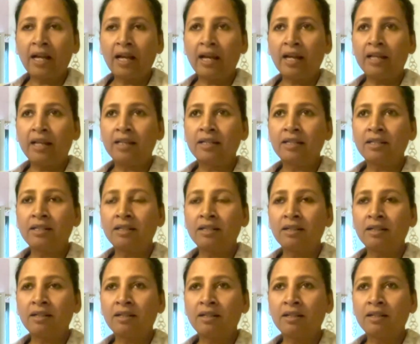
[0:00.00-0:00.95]
And
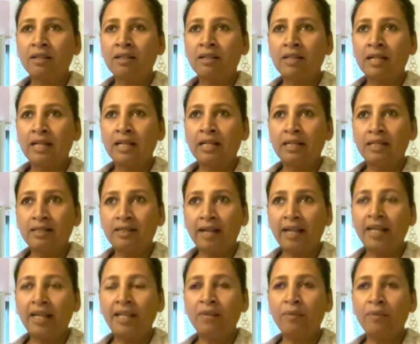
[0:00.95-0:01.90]

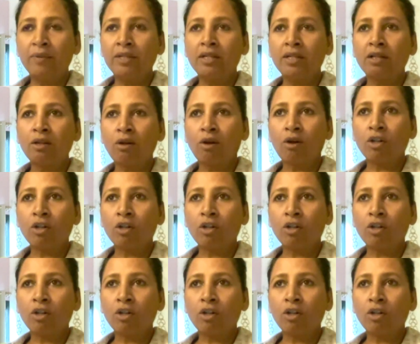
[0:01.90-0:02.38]
designing, we did a